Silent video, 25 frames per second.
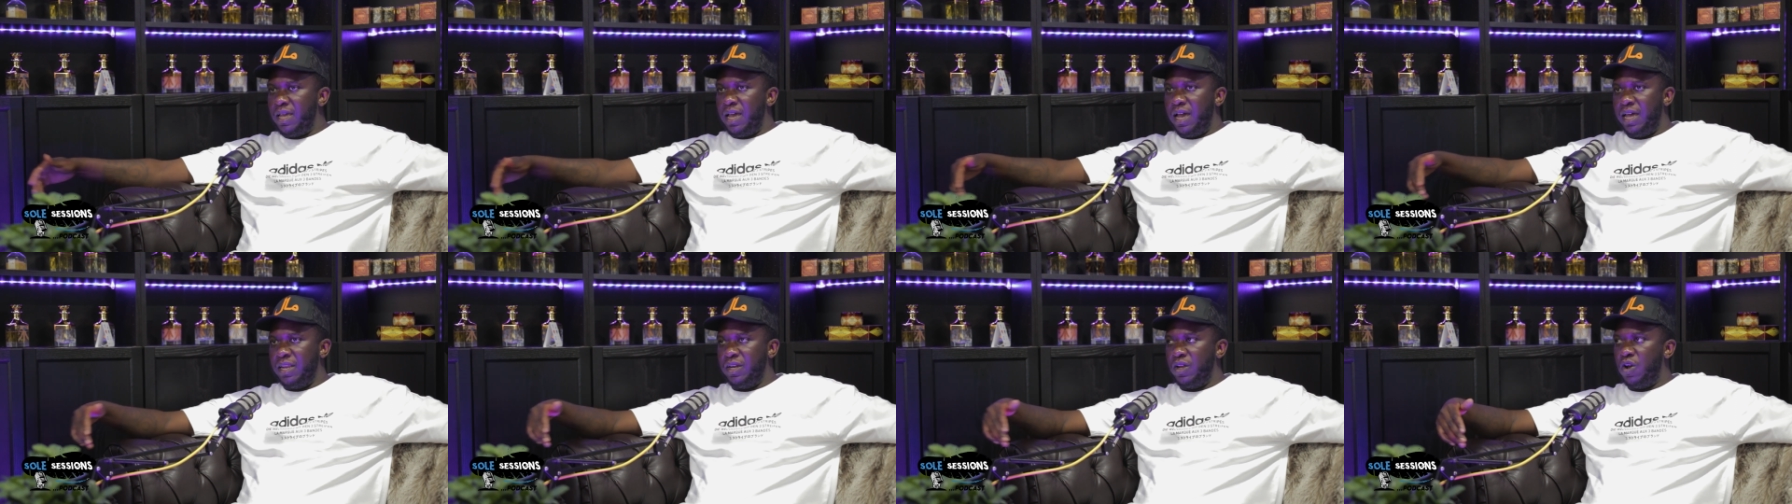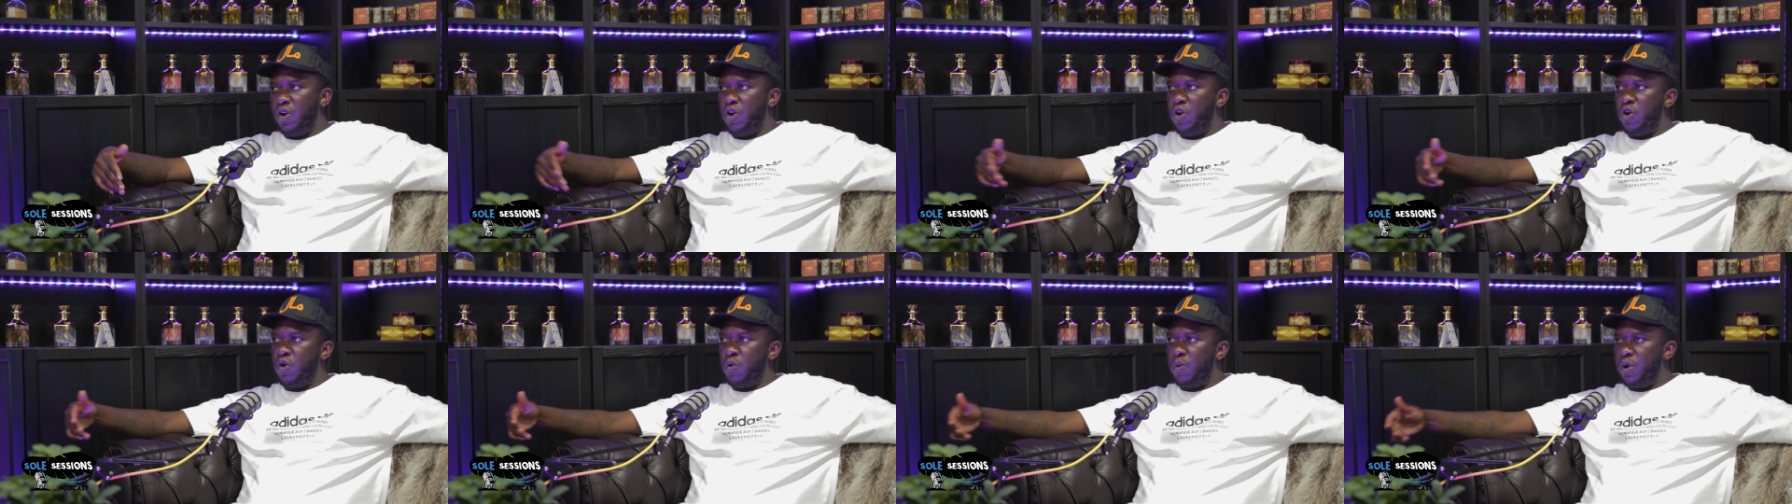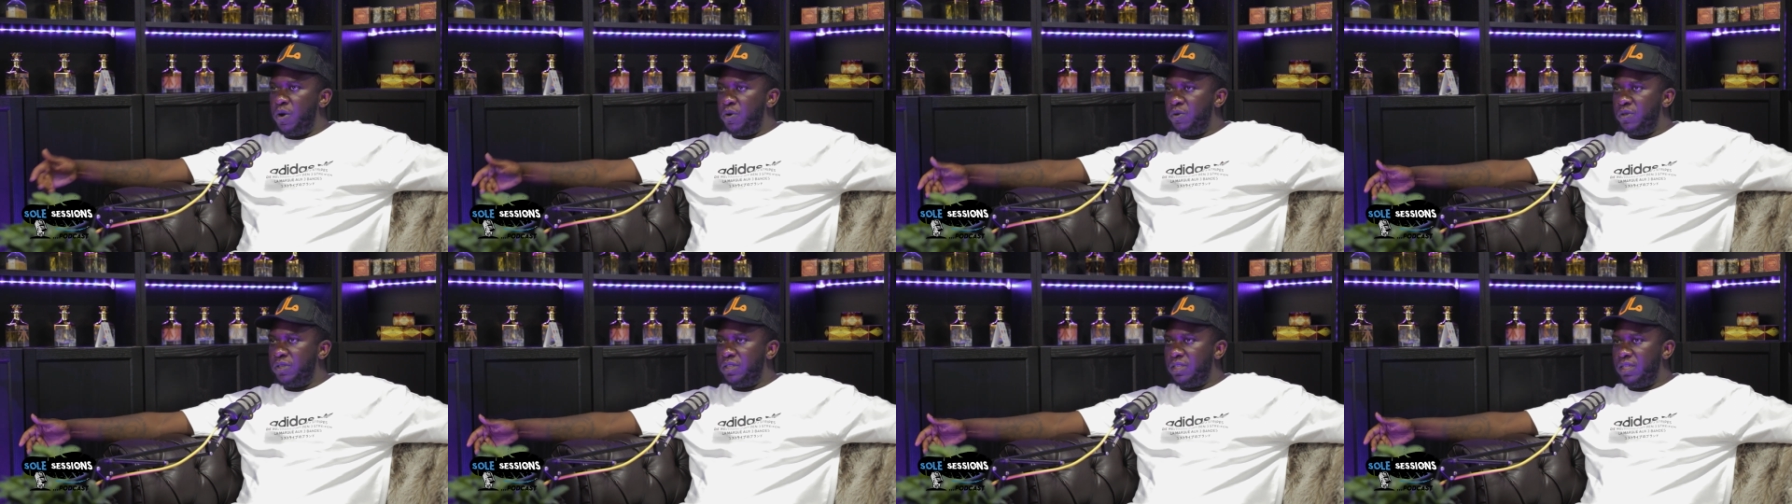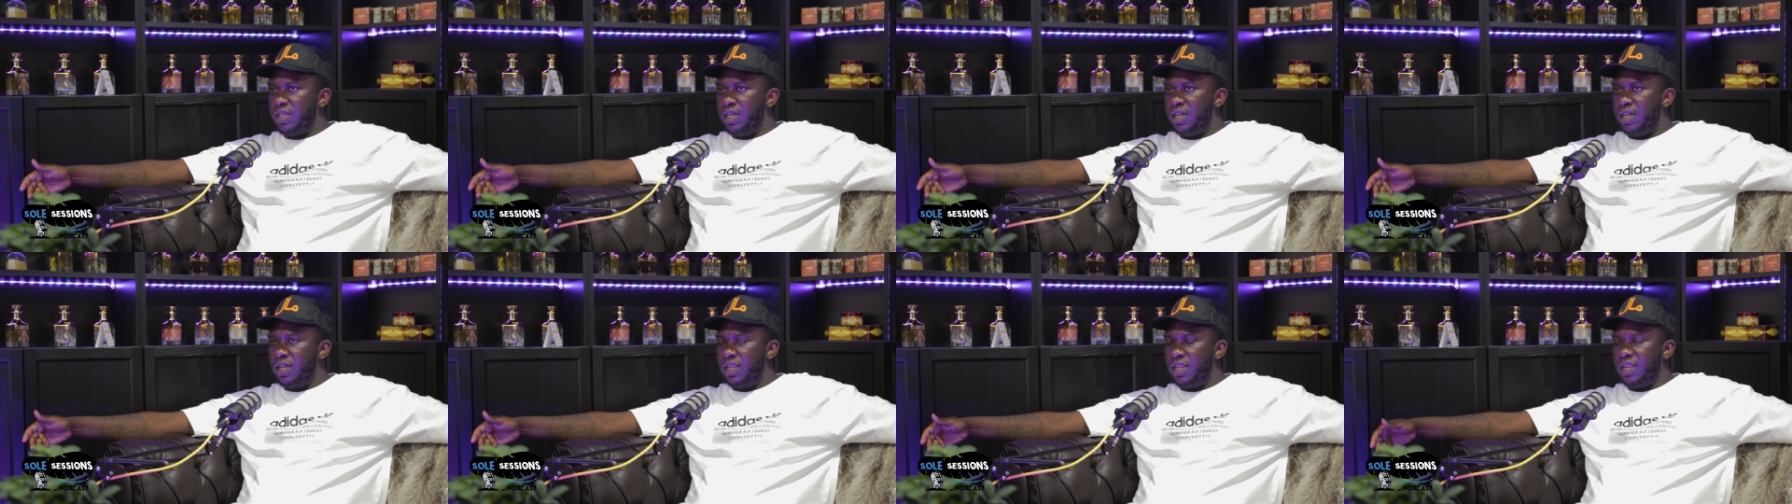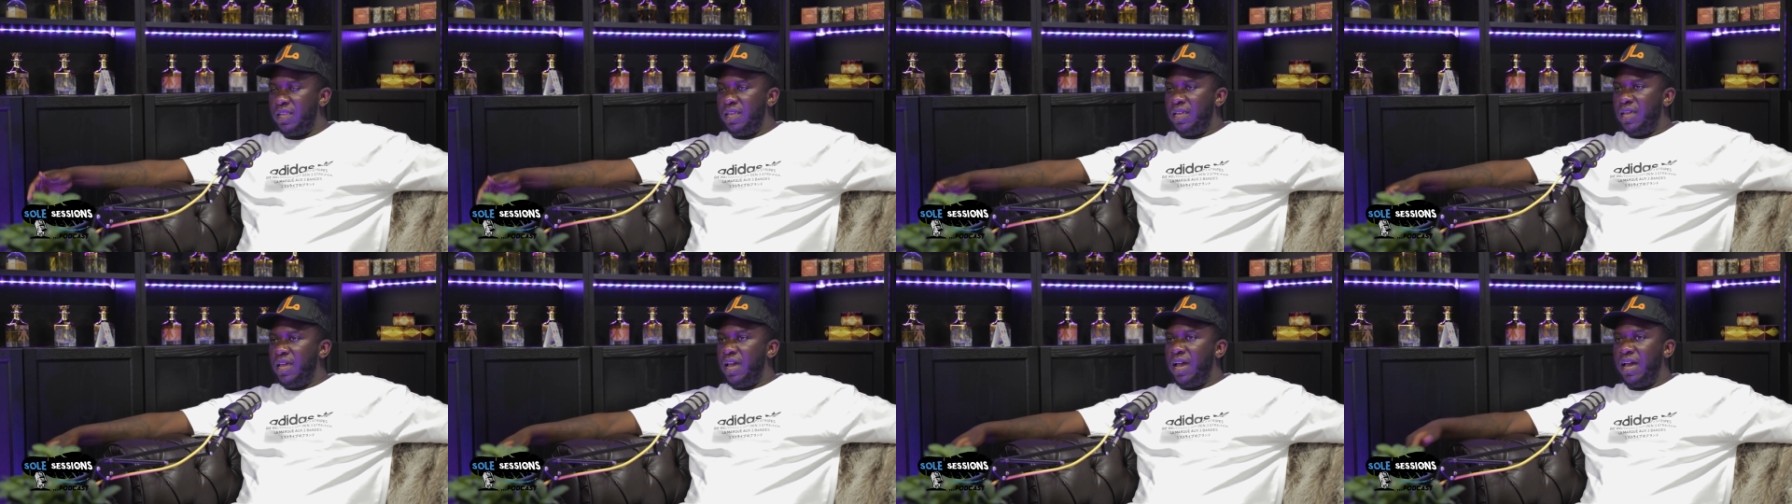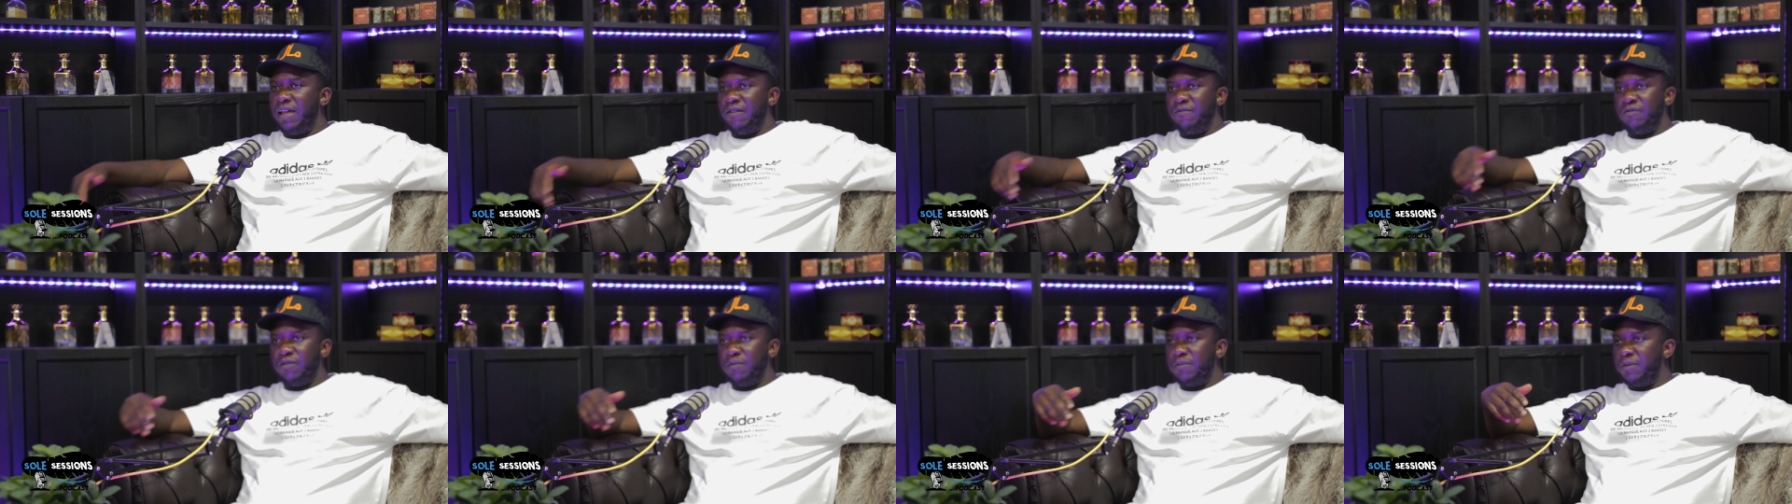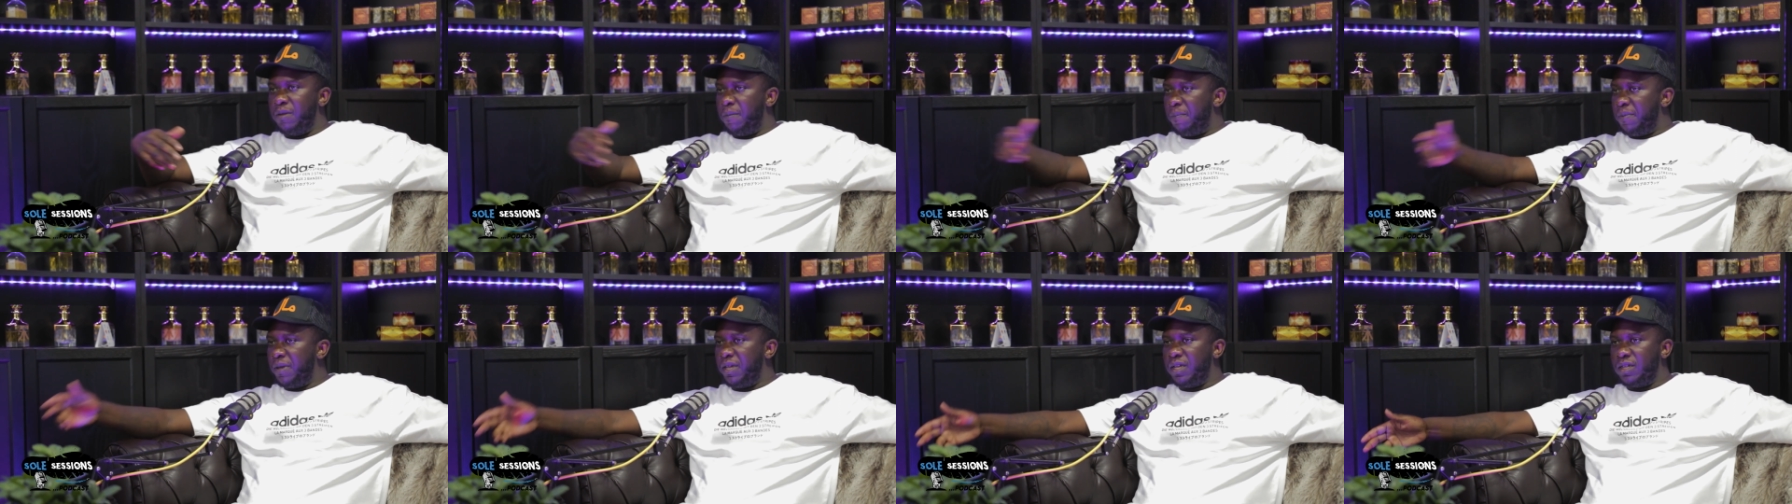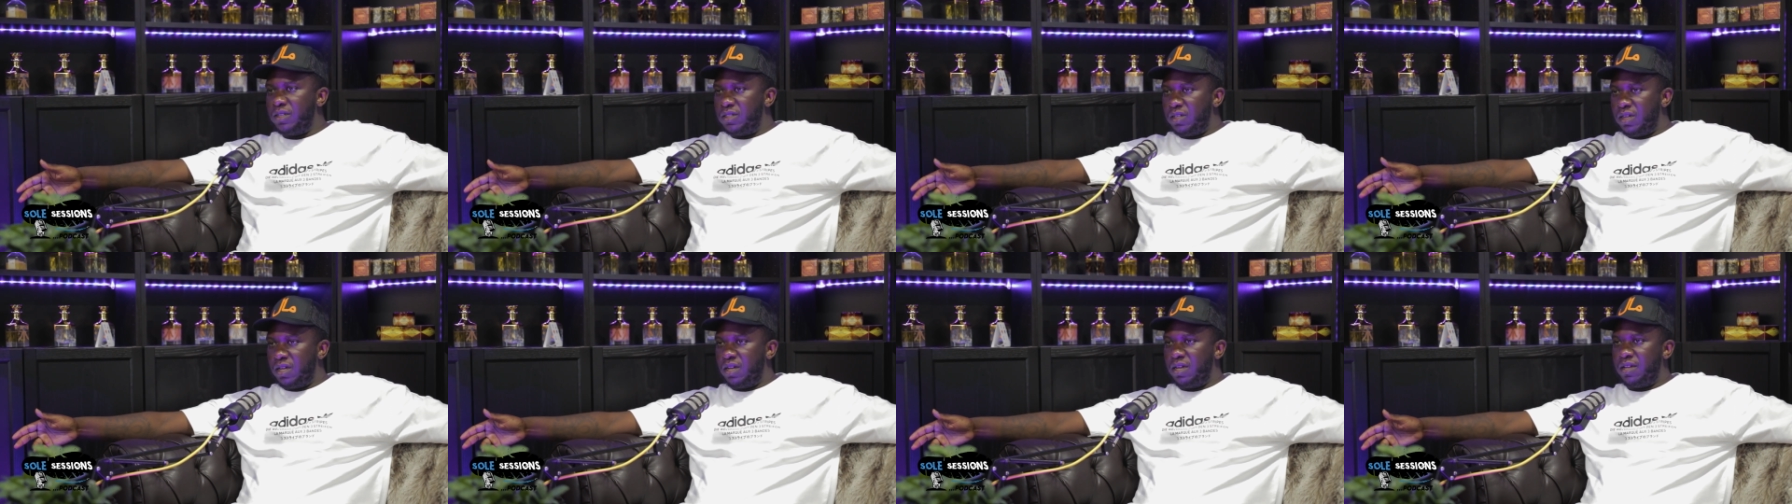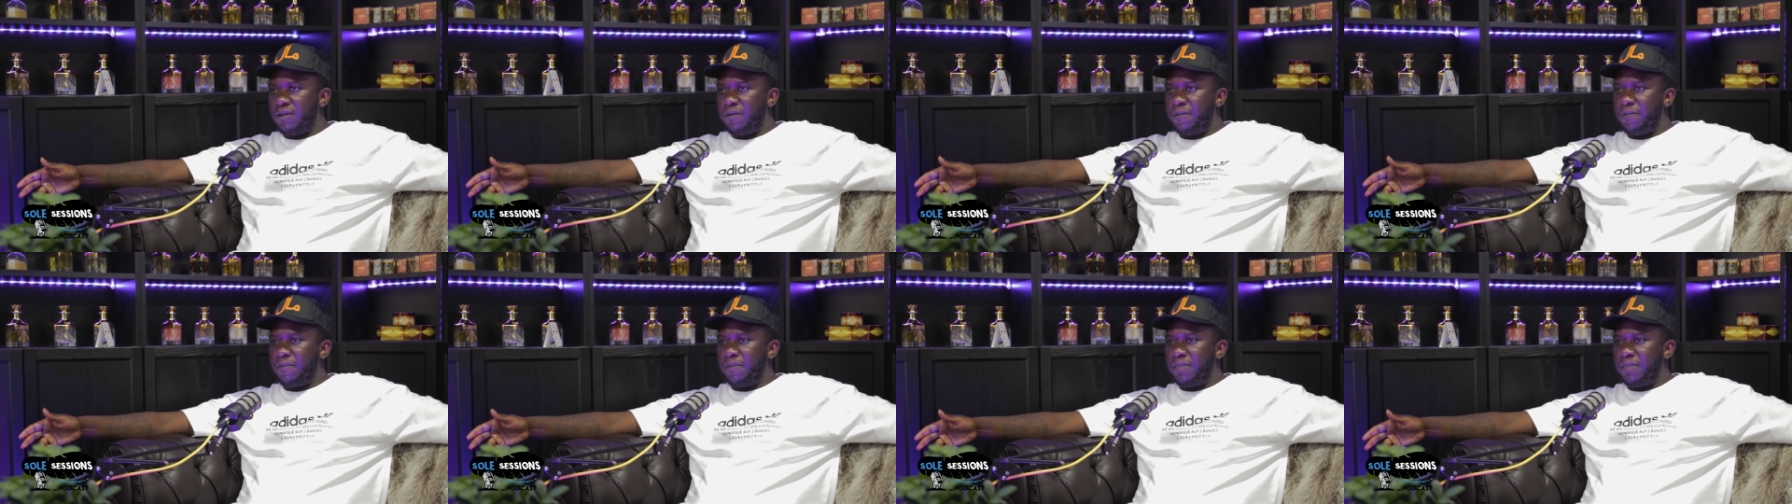And the whole world's seeing. And from the picture,